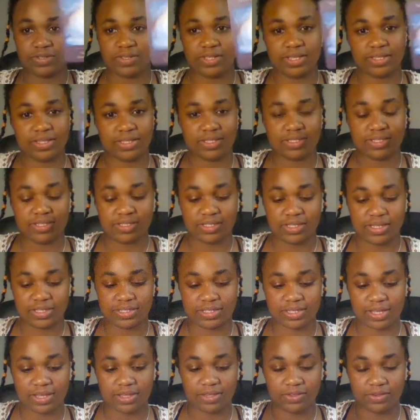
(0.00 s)
like, this is like
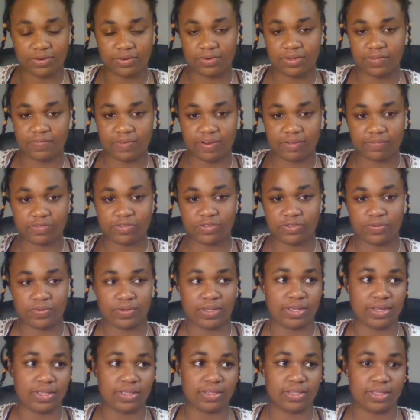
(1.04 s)
saying you don't even have to do
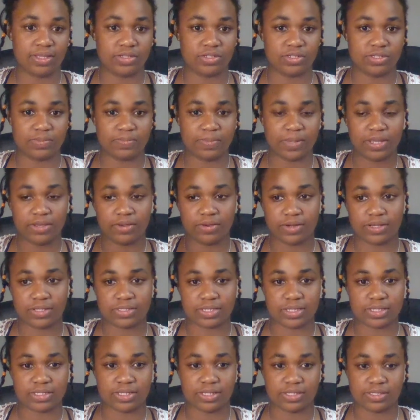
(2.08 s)
anything just by your
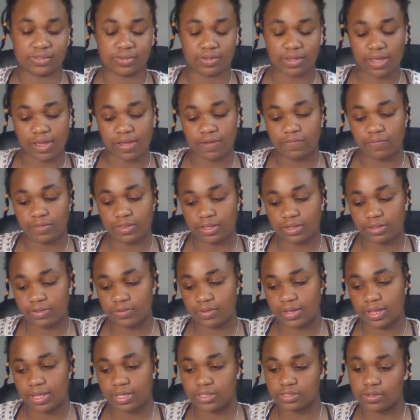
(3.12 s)
existence. Okay, I feel like you
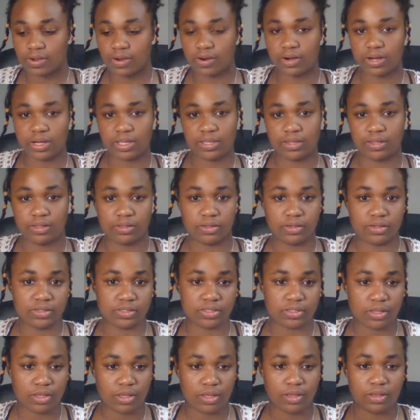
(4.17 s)
guys are
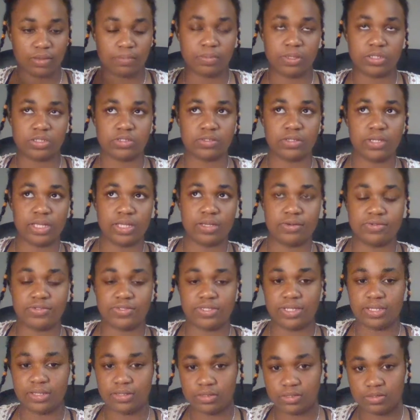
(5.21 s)
healers, but your
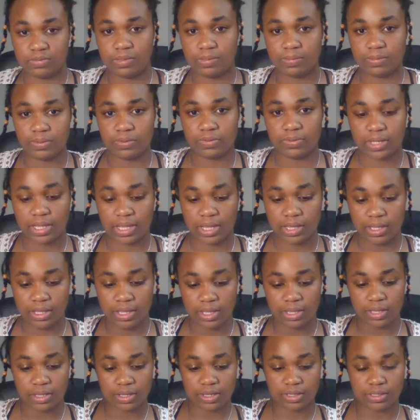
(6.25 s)
energy heals people. Okay,
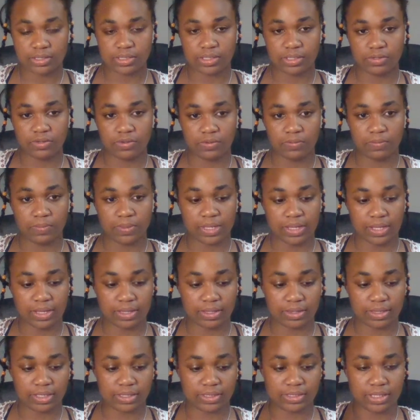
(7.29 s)
continue
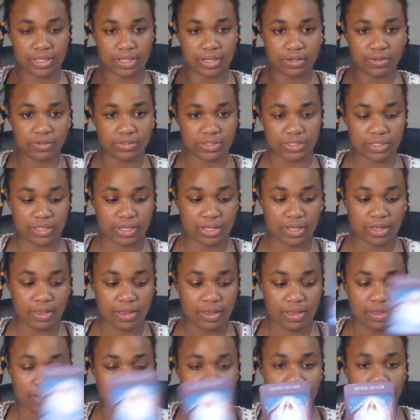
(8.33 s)
being this energy,
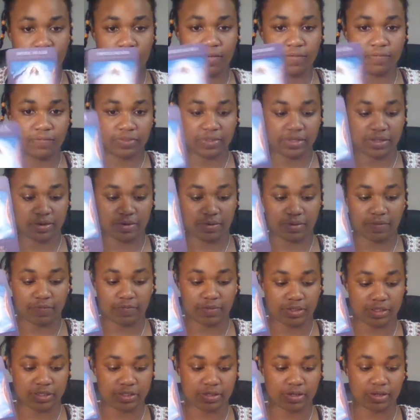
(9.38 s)
you know, of
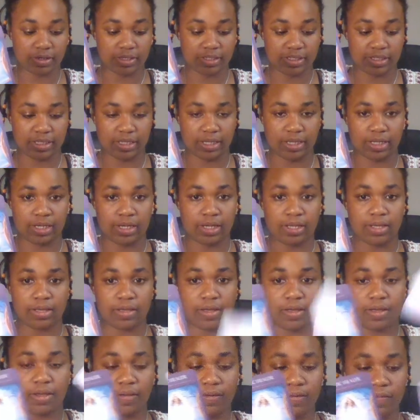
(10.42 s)
the Starseed,
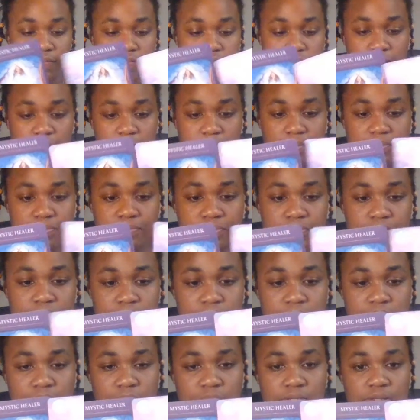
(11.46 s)
of
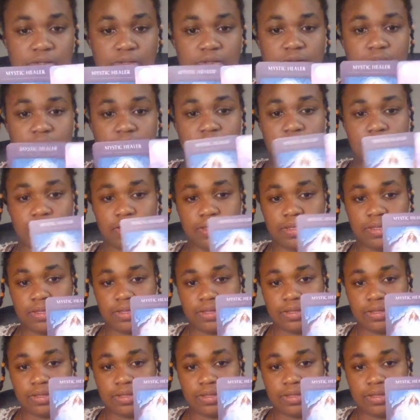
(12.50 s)
you know, the